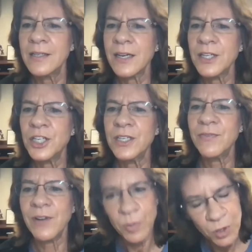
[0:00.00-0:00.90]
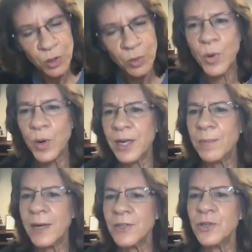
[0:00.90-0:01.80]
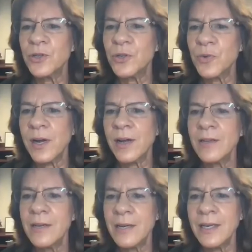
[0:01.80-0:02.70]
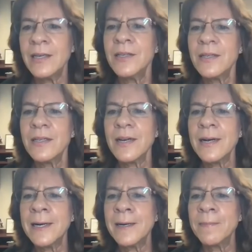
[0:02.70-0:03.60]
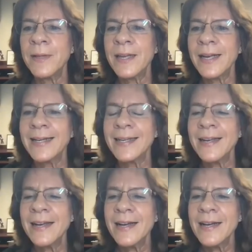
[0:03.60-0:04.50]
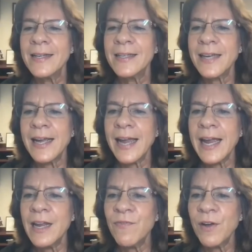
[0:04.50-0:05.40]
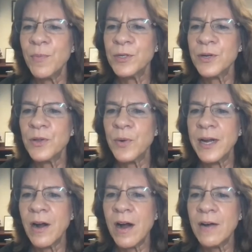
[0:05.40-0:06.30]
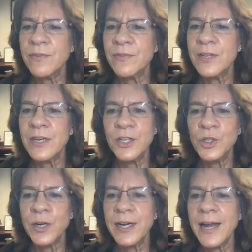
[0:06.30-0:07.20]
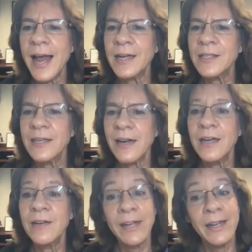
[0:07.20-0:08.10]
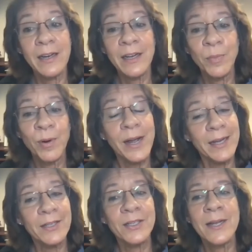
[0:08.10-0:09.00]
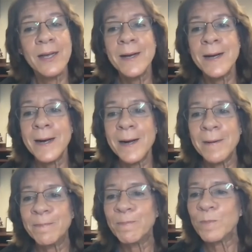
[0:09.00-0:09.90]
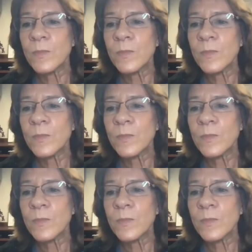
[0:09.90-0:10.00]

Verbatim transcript: Tai Chi develops supporting muscles around the knees, um, and they can take eighty-five percent of the weight off of the knee joint, acting kind of like a knee brace. Um,